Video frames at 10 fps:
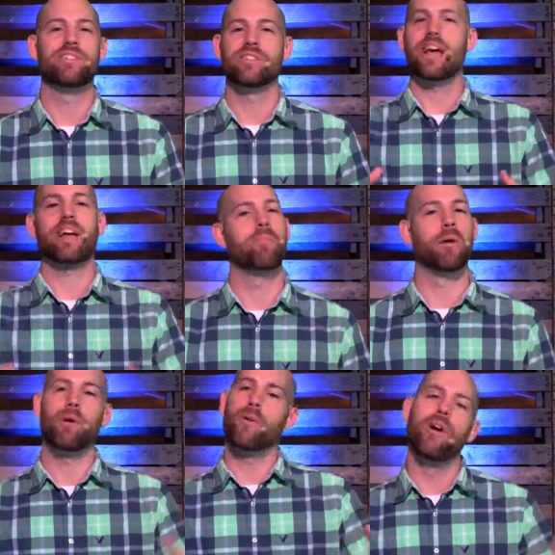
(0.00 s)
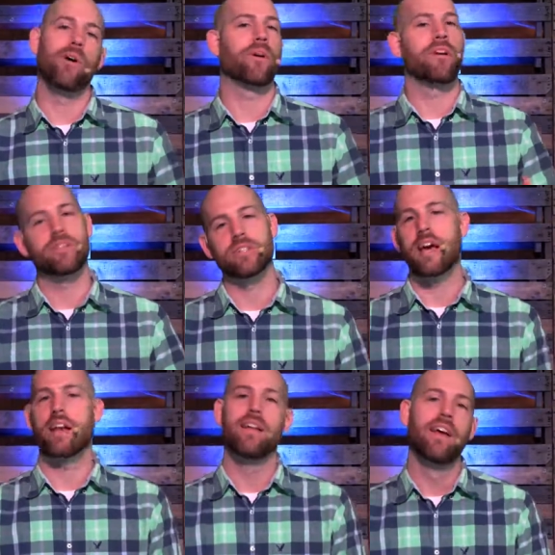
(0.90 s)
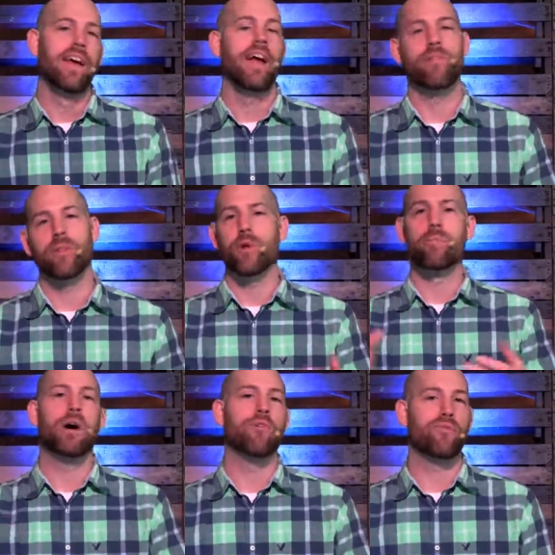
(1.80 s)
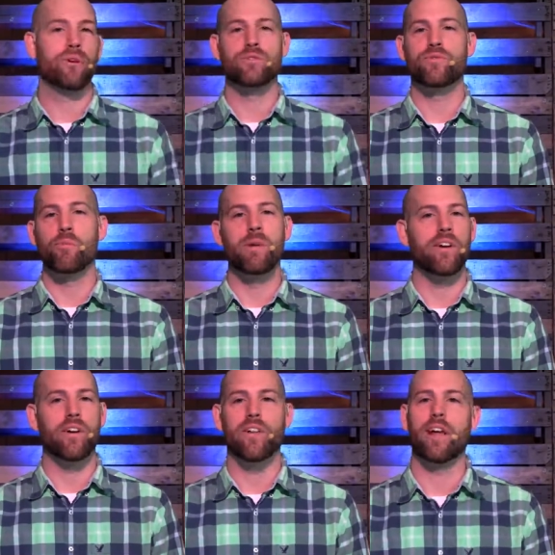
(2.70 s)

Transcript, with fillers: just like a bumpy road where you just kind of every little bump feels familiar.